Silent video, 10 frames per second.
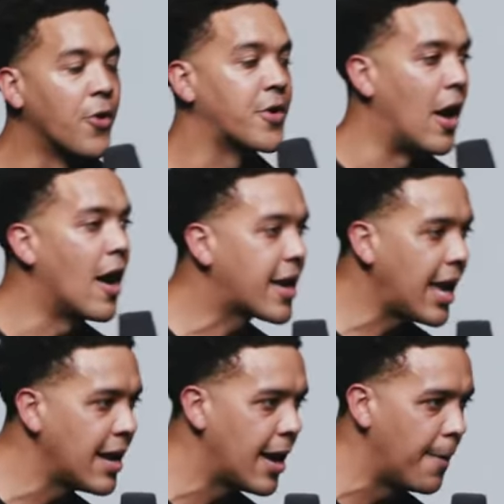or
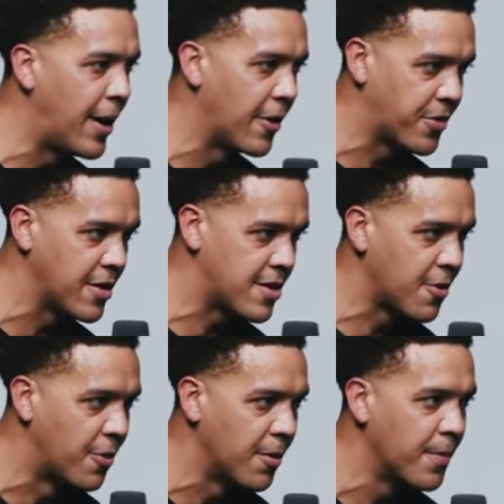talking about the
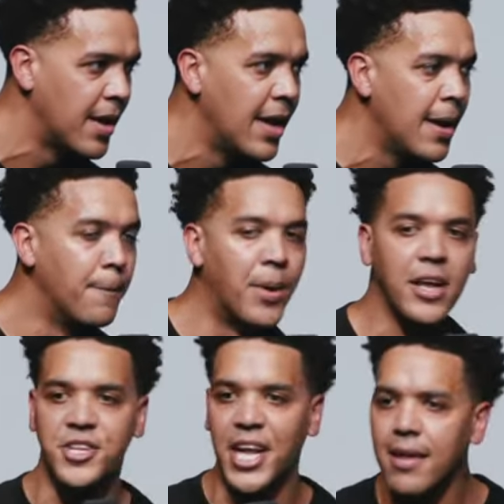storm,
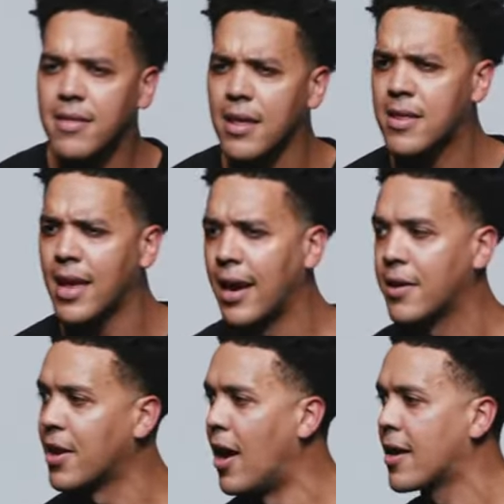but Jesus
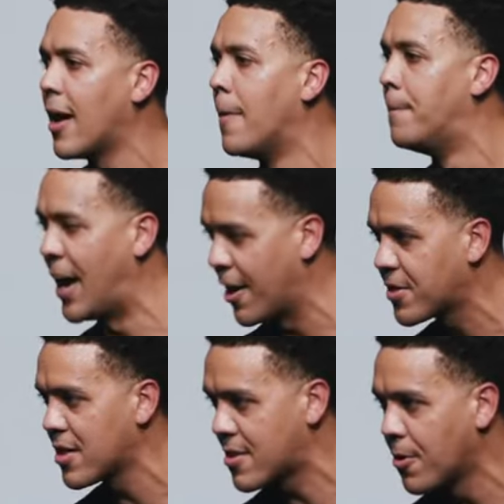didn't talk
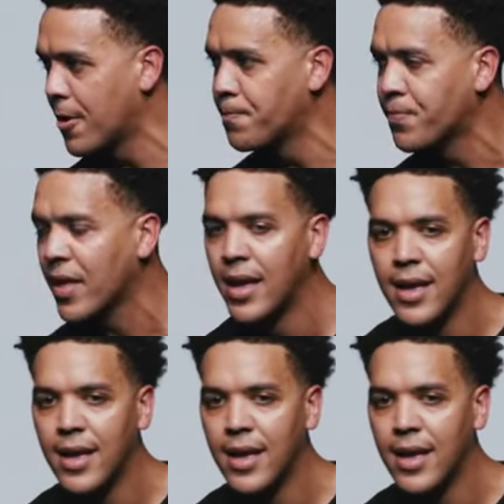about the storm,